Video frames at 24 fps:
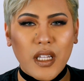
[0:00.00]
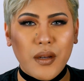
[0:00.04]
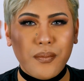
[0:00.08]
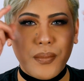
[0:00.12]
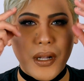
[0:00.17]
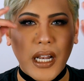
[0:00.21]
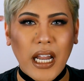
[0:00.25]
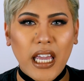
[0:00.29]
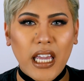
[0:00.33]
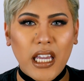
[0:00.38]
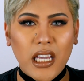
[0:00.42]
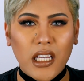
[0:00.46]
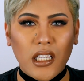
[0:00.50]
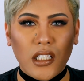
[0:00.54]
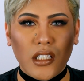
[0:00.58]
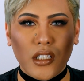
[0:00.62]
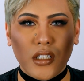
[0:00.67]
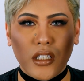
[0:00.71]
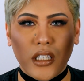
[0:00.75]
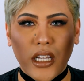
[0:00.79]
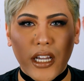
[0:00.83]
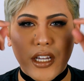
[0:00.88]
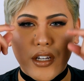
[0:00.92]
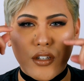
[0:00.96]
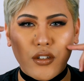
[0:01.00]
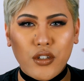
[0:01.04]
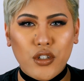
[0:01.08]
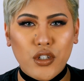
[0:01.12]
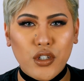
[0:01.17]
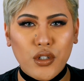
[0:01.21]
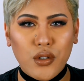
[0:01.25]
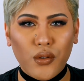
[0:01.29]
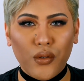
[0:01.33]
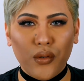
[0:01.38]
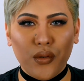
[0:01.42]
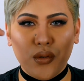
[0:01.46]
plain like
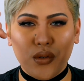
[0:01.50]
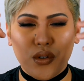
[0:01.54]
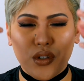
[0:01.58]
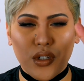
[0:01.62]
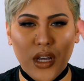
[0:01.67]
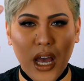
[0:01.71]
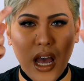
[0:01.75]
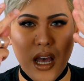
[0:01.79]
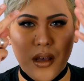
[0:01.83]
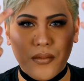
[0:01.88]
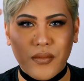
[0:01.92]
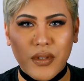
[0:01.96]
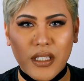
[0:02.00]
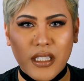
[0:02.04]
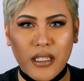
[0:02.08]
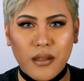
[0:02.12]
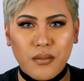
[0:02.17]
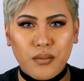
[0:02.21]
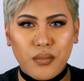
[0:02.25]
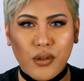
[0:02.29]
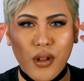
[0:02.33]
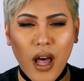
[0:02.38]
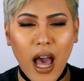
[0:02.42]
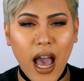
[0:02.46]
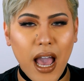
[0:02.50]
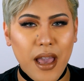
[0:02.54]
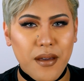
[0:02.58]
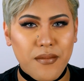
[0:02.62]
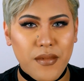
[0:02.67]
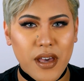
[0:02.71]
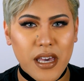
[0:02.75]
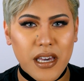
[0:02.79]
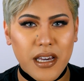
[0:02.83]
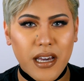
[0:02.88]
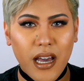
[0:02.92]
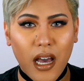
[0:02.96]
nude simple eye
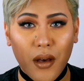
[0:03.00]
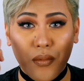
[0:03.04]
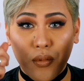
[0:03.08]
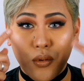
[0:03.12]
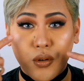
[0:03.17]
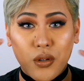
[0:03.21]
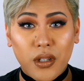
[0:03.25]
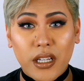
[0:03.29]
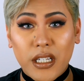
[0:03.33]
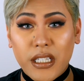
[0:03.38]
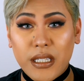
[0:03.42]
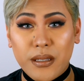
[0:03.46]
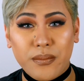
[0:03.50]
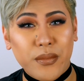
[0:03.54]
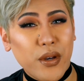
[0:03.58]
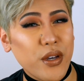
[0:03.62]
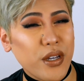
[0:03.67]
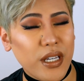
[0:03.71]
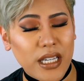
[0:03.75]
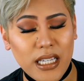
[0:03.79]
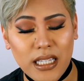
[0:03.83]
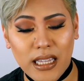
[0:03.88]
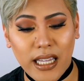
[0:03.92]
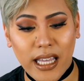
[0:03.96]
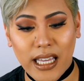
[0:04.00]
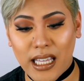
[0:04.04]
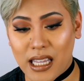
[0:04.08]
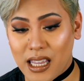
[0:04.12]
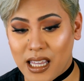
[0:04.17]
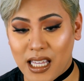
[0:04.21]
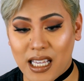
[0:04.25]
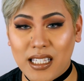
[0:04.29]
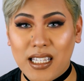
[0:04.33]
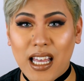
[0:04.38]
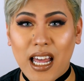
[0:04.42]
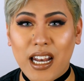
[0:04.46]
makeup, or like smoky like
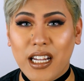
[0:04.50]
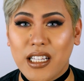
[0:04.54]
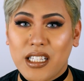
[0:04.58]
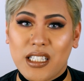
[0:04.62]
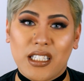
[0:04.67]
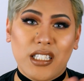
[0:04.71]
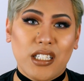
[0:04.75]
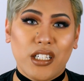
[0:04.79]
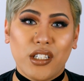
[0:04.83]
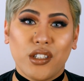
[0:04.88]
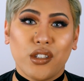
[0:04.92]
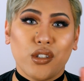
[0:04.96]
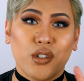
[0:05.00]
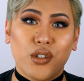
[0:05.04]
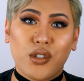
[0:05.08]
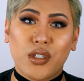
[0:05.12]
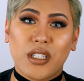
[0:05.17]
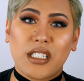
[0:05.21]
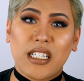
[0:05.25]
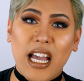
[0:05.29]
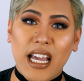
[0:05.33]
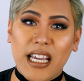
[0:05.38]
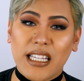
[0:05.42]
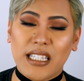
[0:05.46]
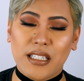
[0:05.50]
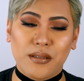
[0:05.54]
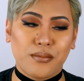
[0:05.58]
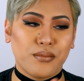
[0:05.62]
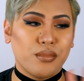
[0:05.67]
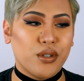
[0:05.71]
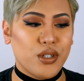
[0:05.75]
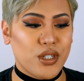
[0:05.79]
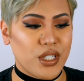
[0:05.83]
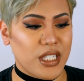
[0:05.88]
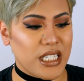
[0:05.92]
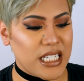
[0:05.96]
this, and it still looks nice
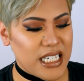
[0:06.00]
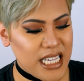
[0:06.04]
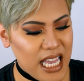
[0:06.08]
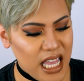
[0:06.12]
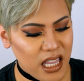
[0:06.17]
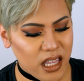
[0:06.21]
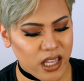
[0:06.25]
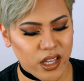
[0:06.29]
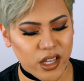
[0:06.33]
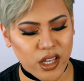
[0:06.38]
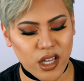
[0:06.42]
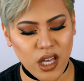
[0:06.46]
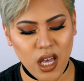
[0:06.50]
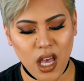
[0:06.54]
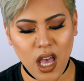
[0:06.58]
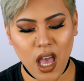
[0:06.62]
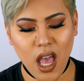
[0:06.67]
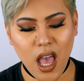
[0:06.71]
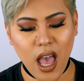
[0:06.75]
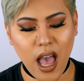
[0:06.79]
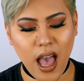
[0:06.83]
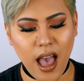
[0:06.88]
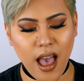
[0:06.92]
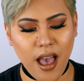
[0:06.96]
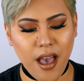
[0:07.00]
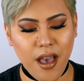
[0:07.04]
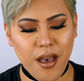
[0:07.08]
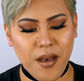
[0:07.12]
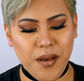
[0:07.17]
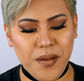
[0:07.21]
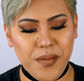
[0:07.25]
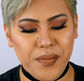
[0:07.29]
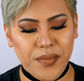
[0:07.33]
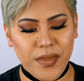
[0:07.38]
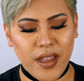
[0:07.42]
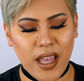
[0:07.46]
and put together.
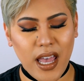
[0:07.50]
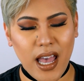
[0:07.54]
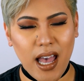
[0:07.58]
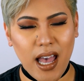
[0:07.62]
And